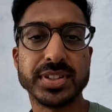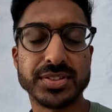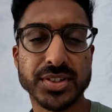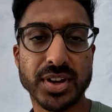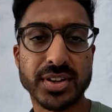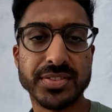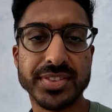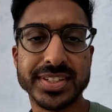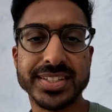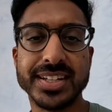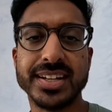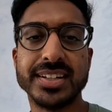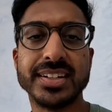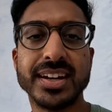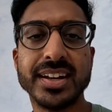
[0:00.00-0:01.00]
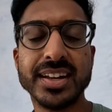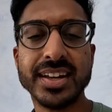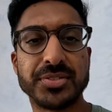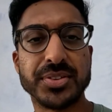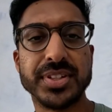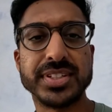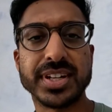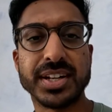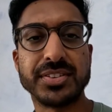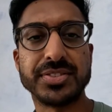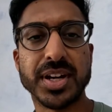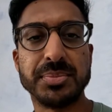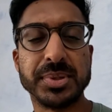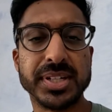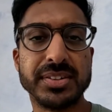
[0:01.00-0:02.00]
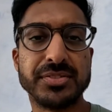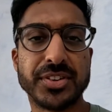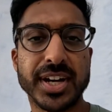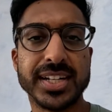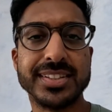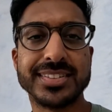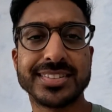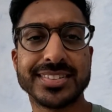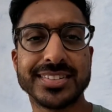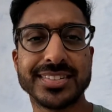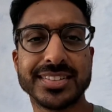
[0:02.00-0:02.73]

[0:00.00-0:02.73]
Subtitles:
star of the day for the entire family and friends.